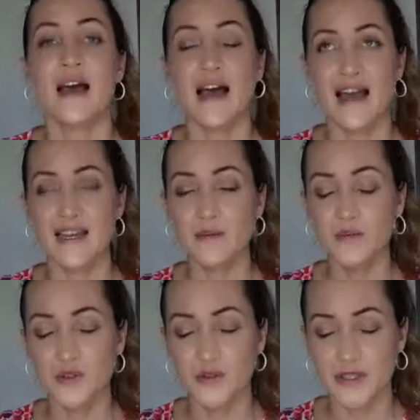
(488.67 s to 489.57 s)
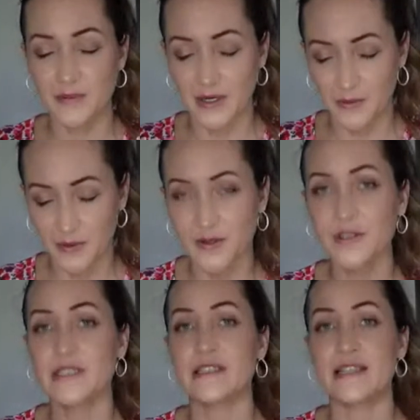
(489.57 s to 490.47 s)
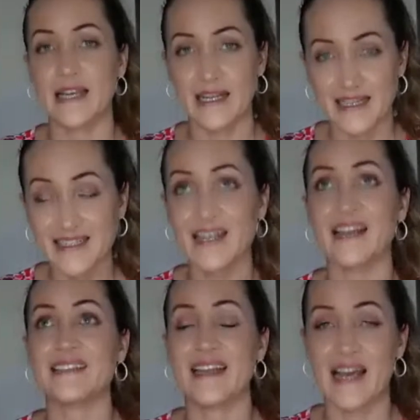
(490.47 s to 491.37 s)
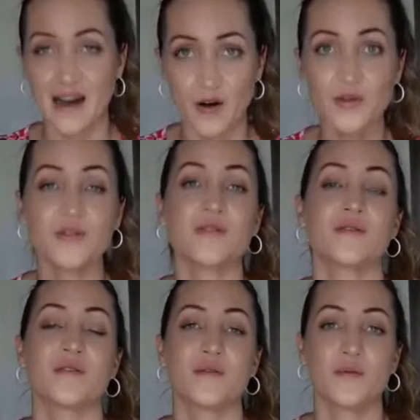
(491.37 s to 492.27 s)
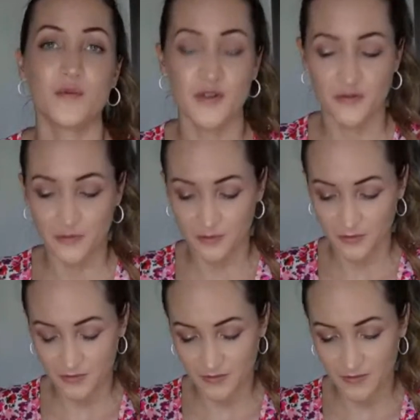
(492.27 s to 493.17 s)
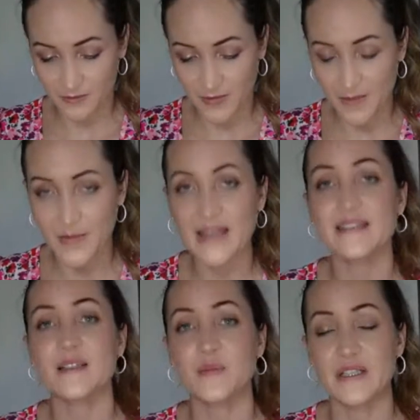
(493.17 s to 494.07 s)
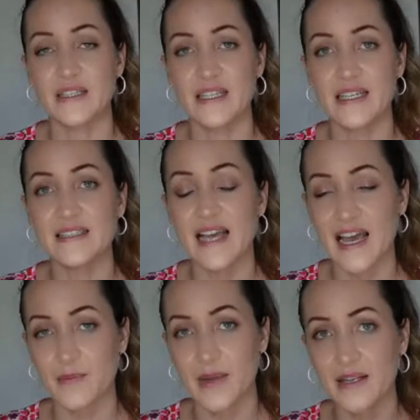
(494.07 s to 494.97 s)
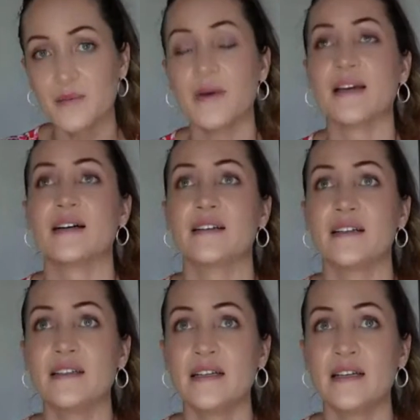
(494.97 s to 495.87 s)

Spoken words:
I am doing my work day in and day out with my best abilities. I mend my garden.